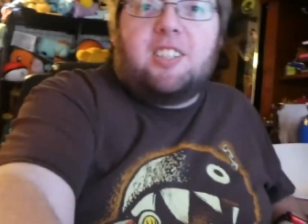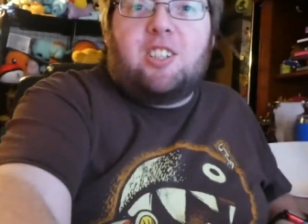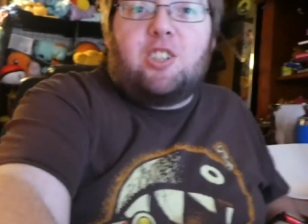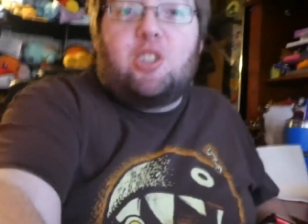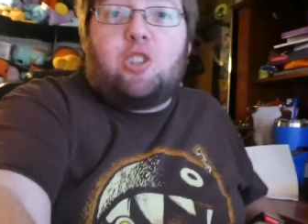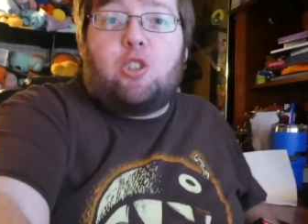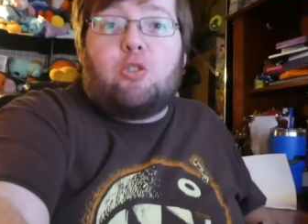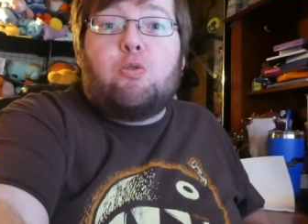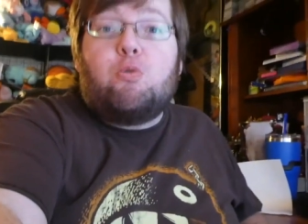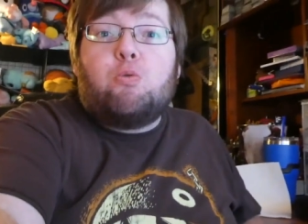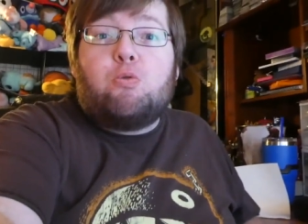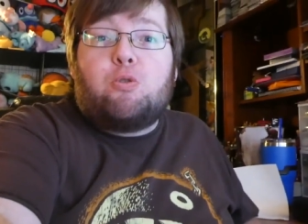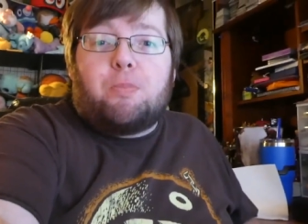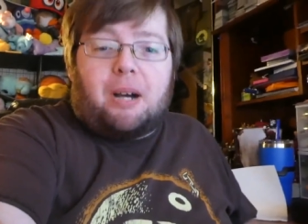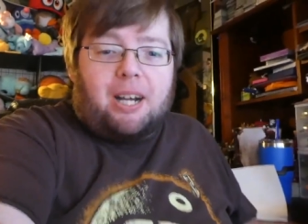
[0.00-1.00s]

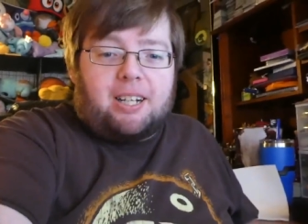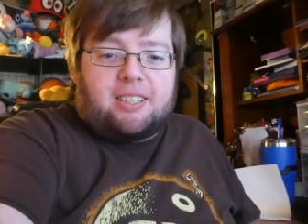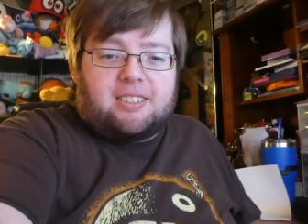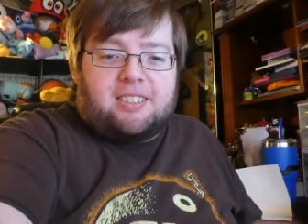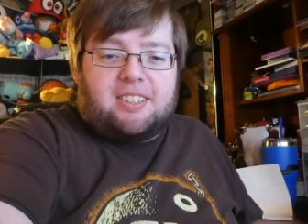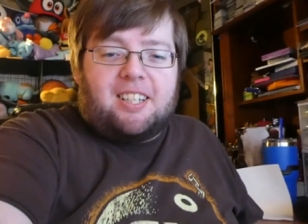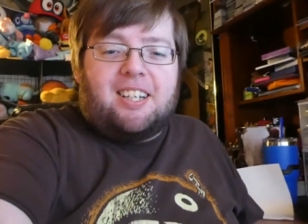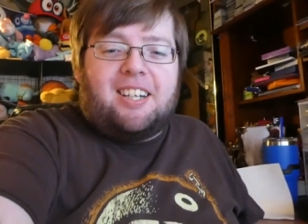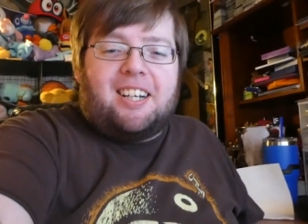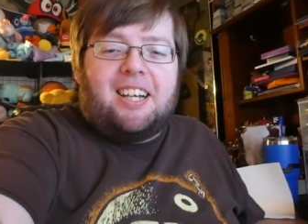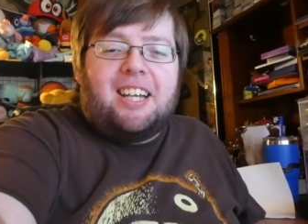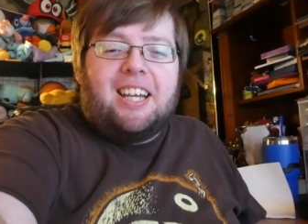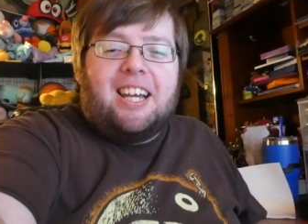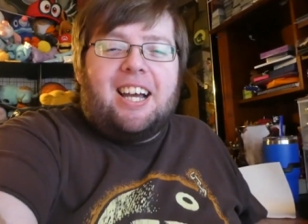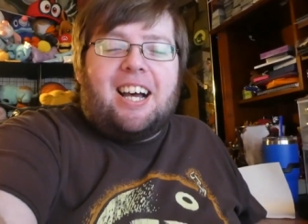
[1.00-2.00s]
Huge box.
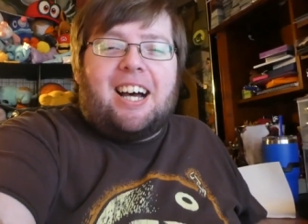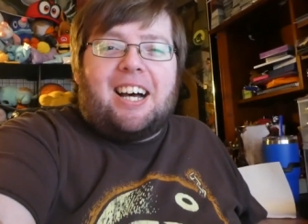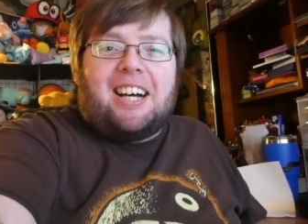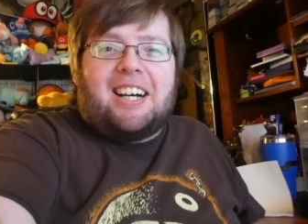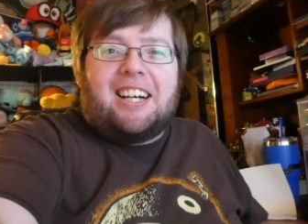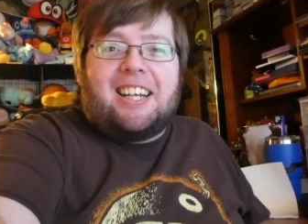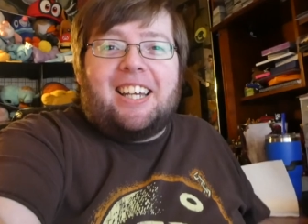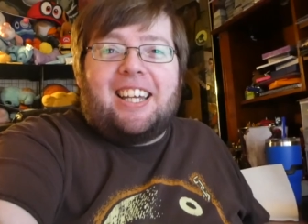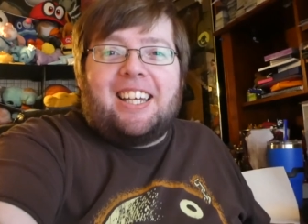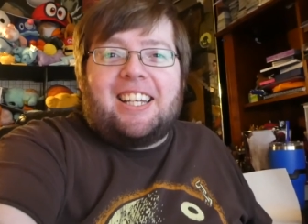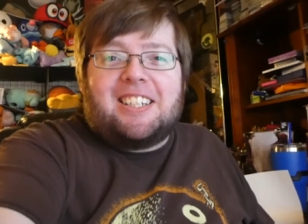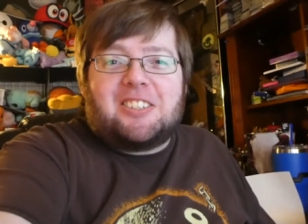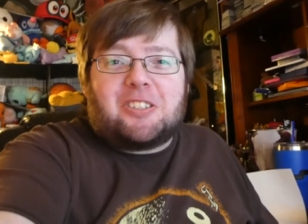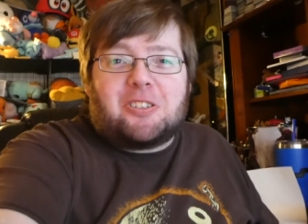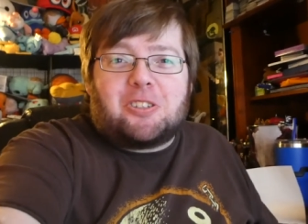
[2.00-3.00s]
uh,
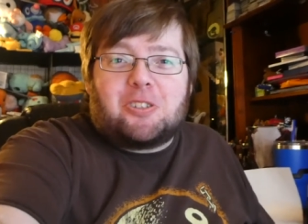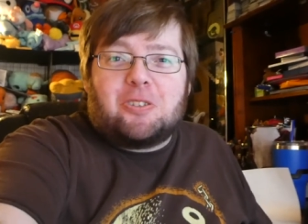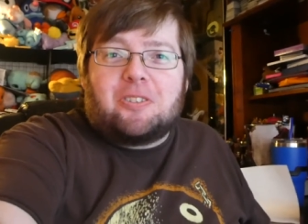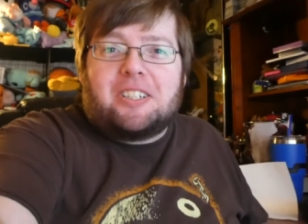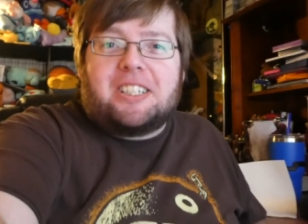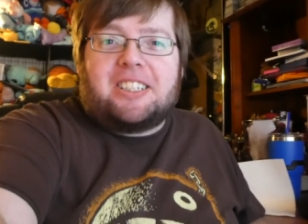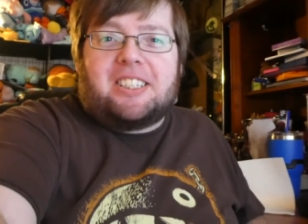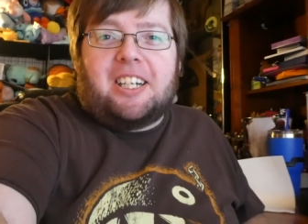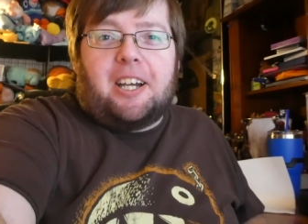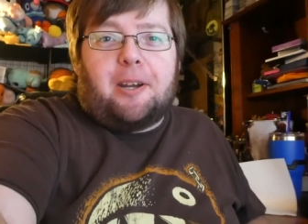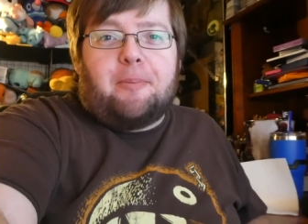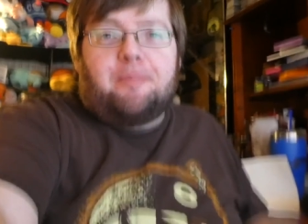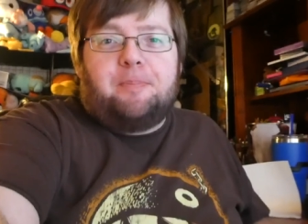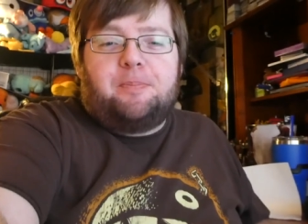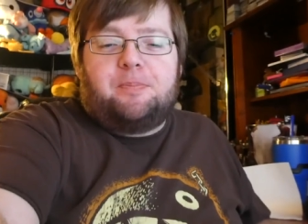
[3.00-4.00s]
and so story
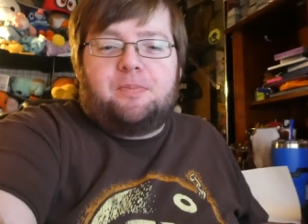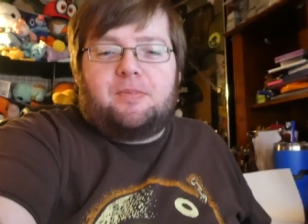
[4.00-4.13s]
time.